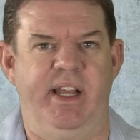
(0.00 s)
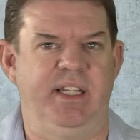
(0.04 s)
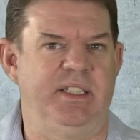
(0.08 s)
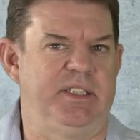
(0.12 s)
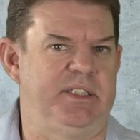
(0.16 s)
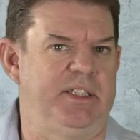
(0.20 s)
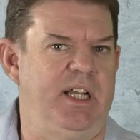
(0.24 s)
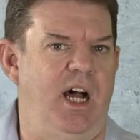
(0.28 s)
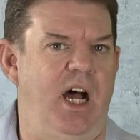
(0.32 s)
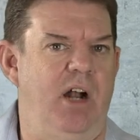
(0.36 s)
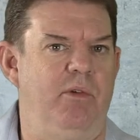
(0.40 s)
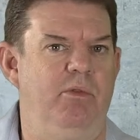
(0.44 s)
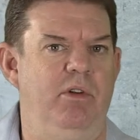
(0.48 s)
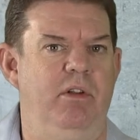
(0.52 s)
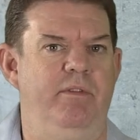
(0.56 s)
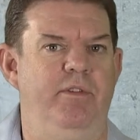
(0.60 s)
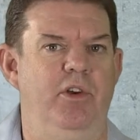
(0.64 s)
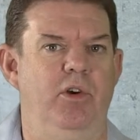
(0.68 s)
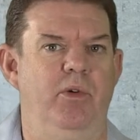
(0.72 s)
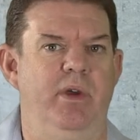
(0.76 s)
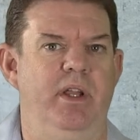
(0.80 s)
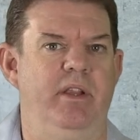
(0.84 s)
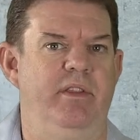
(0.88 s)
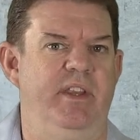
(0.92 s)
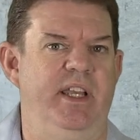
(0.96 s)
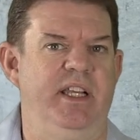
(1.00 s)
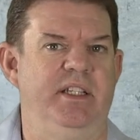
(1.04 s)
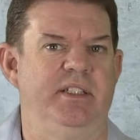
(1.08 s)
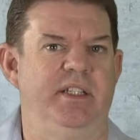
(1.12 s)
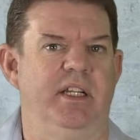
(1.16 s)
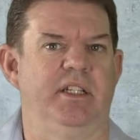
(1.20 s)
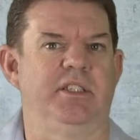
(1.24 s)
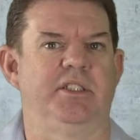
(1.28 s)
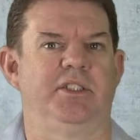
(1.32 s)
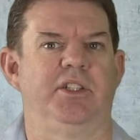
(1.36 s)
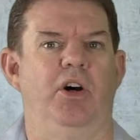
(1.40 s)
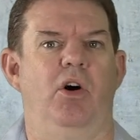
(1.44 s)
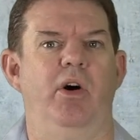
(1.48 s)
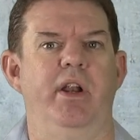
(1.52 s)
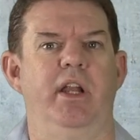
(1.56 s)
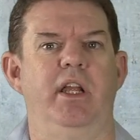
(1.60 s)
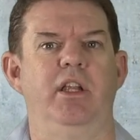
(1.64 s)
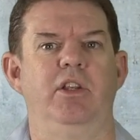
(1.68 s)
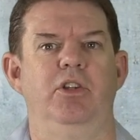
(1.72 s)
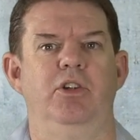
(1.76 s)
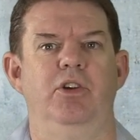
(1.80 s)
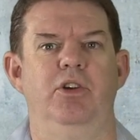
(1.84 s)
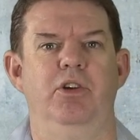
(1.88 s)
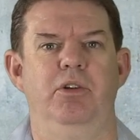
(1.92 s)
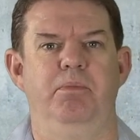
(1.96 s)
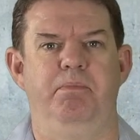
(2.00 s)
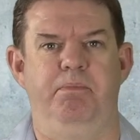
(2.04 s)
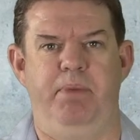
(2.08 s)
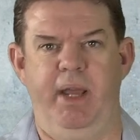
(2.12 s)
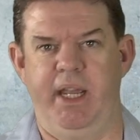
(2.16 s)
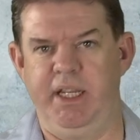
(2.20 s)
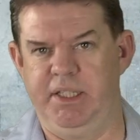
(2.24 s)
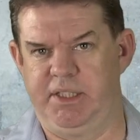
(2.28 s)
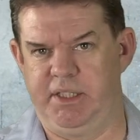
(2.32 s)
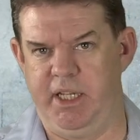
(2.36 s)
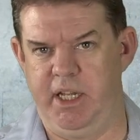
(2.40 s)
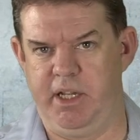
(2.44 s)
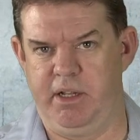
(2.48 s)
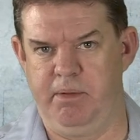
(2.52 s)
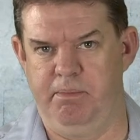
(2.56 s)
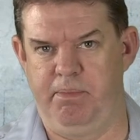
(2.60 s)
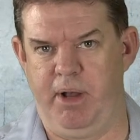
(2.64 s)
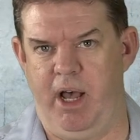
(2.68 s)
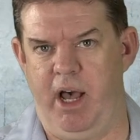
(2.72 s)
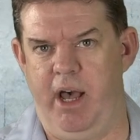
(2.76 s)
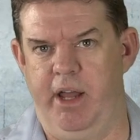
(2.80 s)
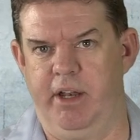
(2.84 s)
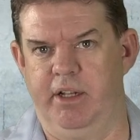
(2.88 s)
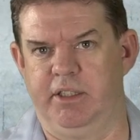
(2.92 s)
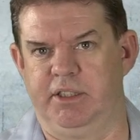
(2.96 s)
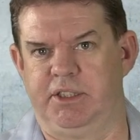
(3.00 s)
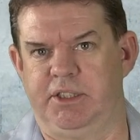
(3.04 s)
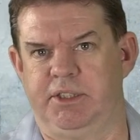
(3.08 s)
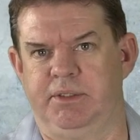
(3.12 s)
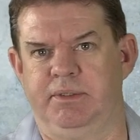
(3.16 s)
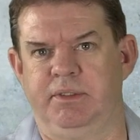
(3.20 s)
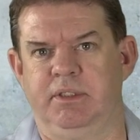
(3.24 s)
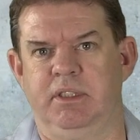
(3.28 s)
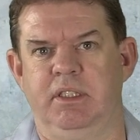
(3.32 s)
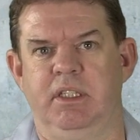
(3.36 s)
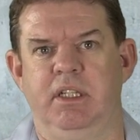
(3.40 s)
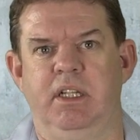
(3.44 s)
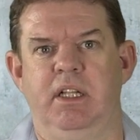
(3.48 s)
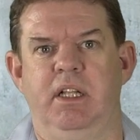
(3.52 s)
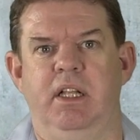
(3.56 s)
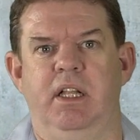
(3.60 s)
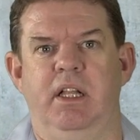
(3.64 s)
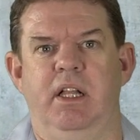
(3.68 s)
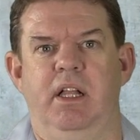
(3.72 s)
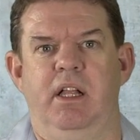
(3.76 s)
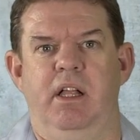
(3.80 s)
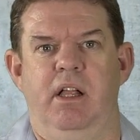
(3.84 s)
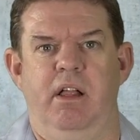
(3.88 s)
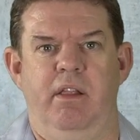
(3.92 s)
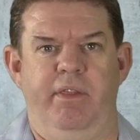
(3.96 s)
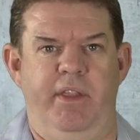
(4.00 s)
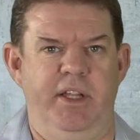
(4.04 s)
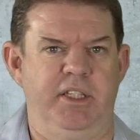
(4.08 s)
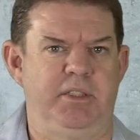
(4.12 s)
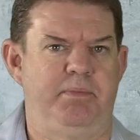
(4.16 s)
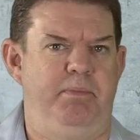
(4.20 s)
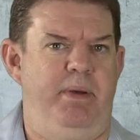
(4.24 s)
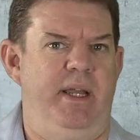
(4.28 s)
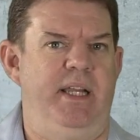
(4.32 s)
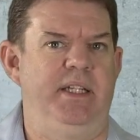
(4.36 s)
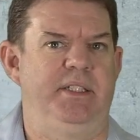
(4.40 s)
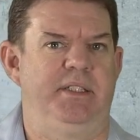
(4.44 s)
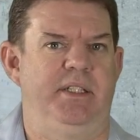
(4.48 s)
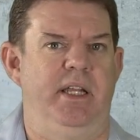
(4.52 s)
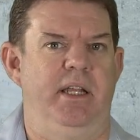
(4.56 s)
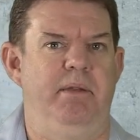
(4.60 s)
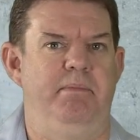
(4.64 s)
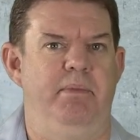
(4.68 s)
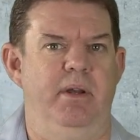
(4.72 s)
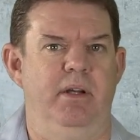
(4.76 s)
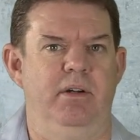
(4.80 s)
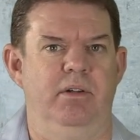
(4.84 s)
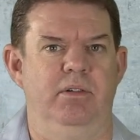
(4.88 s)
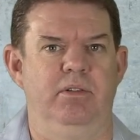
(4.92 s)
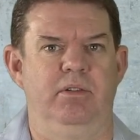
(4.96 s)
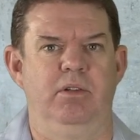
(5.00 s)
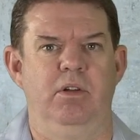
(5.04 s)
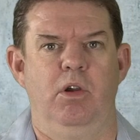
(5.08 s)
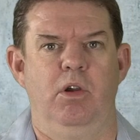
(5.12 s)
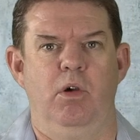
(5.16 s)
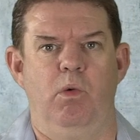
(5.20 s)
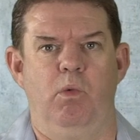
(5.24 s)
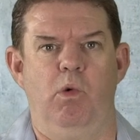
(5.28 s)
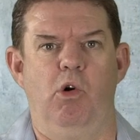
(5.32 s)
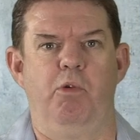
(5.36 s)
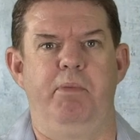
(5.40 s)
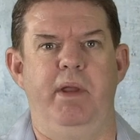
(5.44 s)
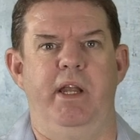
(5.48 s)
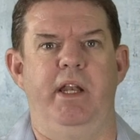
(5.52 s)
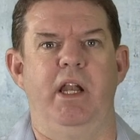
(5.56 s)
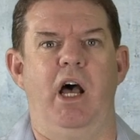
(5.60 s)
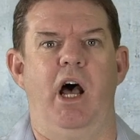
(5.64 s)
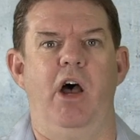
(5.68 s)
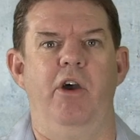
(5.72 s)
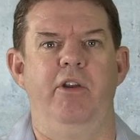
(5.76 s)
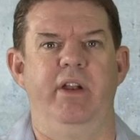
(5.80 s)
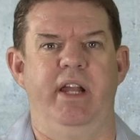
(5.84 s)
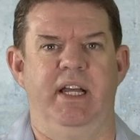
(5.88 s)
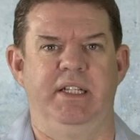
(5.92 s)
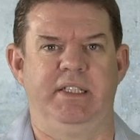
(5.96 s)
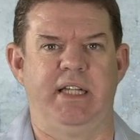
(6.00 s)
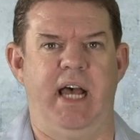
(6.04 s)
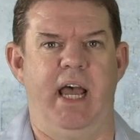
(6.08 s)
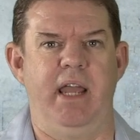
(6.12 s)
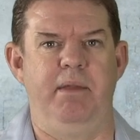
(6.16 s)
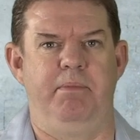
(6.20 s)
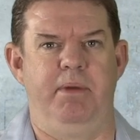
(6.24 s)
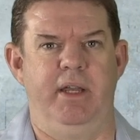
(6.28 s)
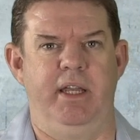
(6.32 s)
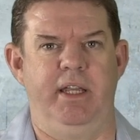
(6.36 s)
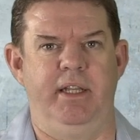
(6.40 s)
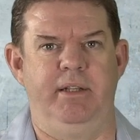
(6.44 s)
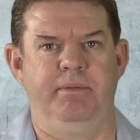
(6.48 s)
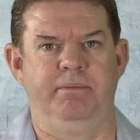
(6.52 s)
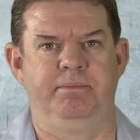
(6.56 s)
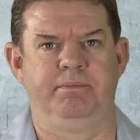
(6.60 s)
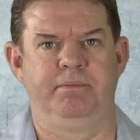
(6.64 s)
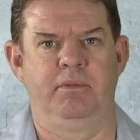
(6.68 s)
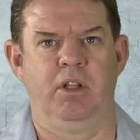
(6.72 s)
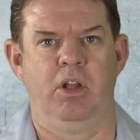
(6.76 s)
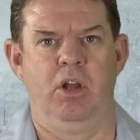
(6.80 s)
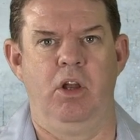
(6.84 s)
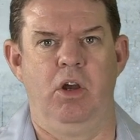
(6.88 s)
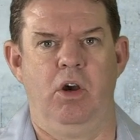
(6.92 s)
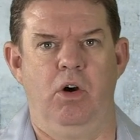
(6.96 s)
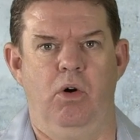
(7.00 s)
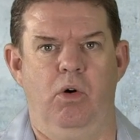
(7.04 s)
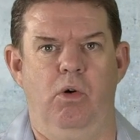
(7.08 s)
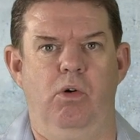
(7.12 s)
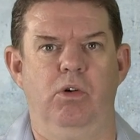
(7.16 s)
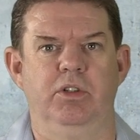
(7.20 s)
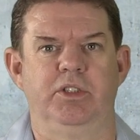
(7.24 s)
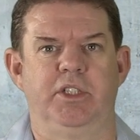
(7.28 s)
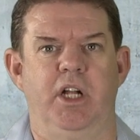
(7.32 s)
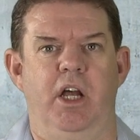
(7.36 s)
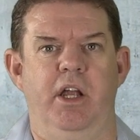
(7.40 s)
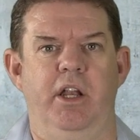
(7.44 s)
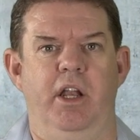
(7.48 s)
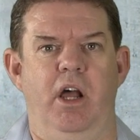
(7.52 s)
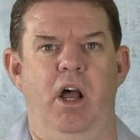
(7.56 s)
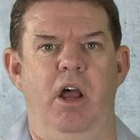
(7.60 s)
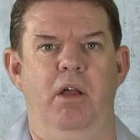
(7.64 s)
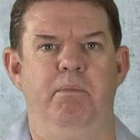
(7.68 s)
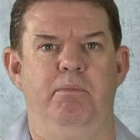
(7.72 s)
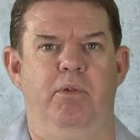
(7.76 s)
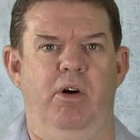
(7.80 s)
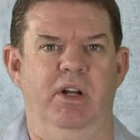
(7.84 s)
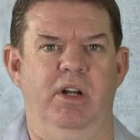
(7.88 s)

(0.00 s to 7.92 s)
start reviewing these exciting new PC components. This PC build will be known as AB, also known by